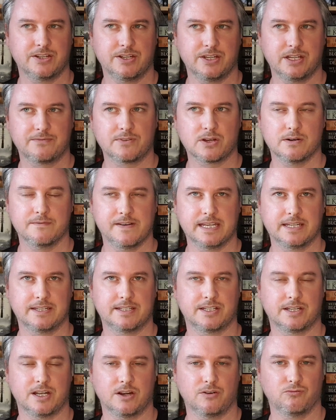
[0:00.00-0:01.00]
And you've got
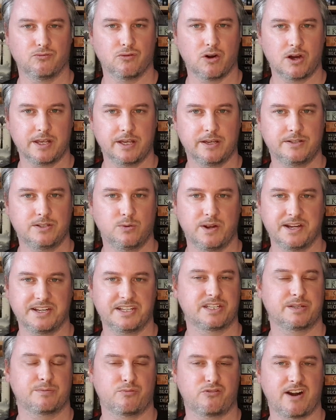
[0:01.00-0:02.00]
this uh, riot which
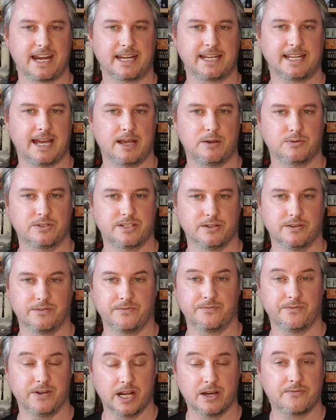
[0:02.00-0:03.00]
sprang out
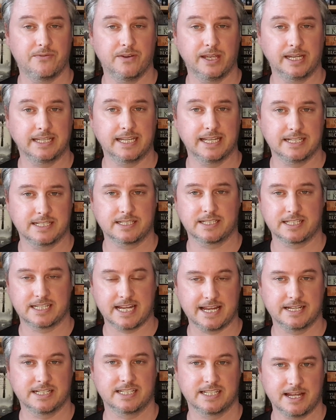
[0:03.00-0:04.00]
of nothing. It's
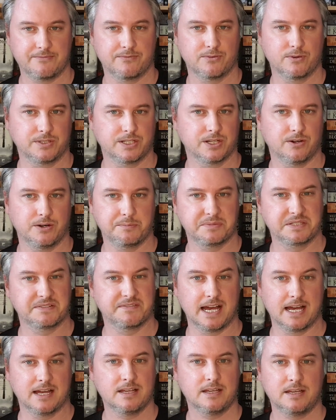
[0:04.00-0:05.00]
said several times
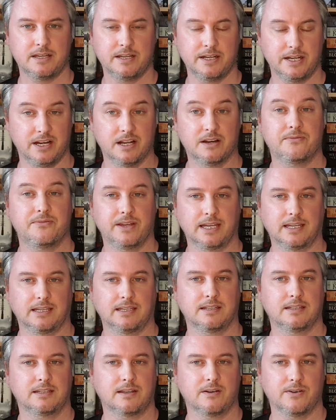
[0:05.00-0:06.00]
that
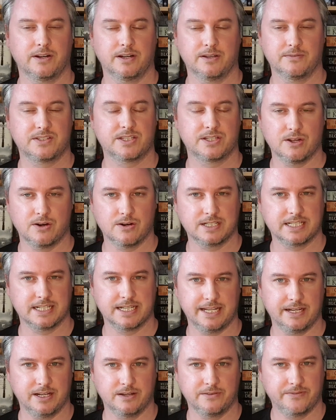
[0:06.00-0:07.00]
nothing kind of started
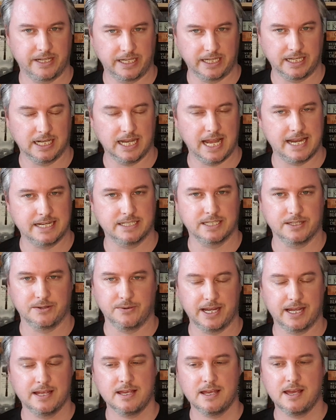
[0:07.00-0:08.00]
it, nothing led to
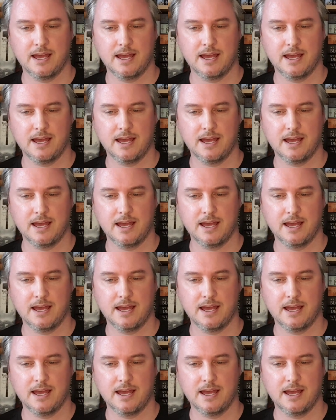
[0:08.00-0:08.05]
it.